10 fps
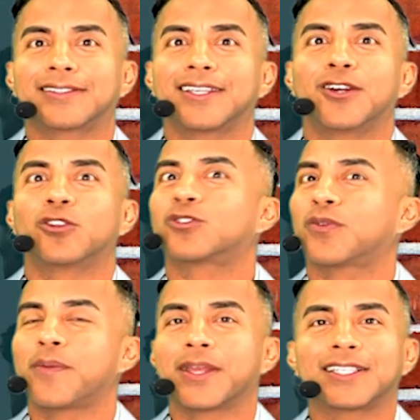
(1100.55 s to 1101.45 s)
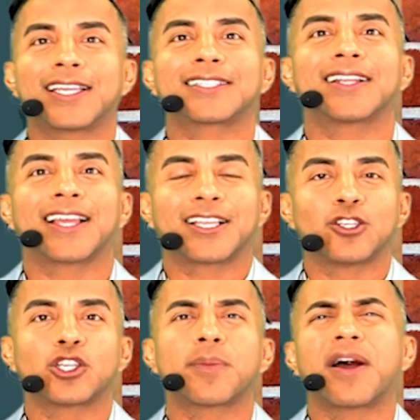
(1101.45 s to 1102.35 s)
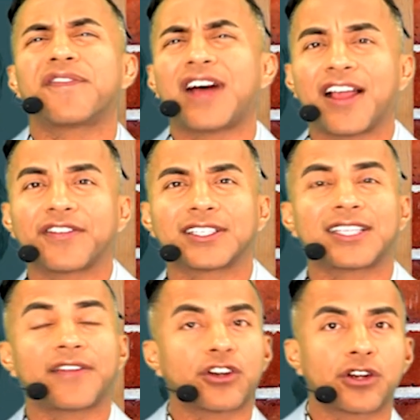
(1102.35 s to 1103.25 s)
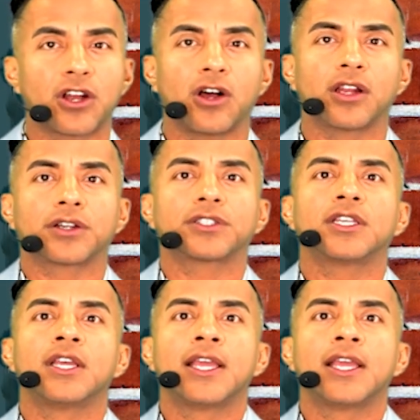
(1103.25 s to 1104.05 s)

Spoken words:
So it takes usually about $500 to $700,